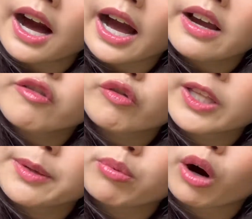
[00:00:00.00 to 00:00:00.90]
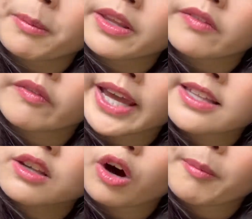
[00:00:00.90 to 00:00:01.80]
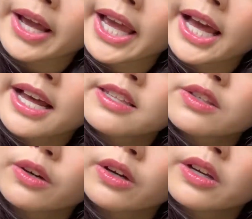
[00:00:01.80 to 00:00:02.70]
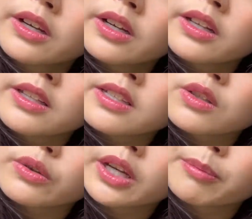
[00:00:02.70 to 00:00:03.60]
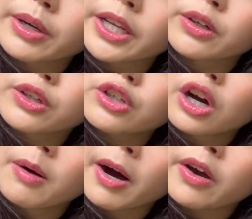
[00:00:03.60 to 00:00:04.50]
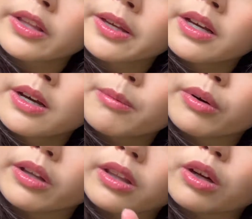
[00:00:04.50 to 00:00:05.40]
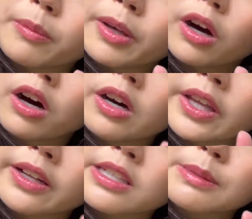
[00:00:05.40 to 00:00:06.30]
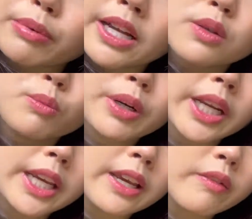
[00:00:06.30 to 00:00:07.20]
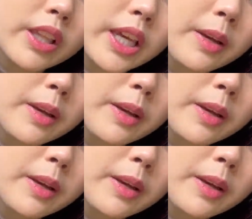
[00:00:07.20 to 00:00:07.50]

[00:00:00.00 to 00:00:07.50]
I have really prominent veins on my hands, so this is doing a pretty good job. I only put a little bit on and it spreads pretty evenly.